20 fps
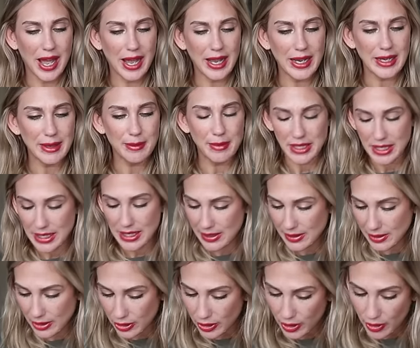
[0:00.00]
I am
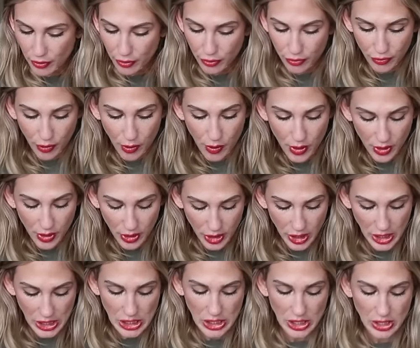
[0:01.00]
here
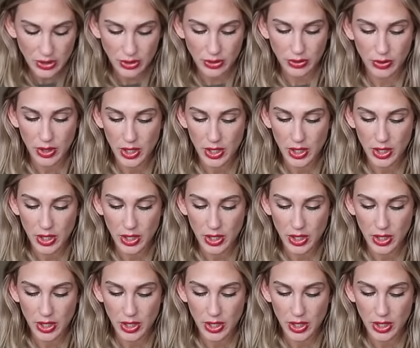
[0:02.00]
for you.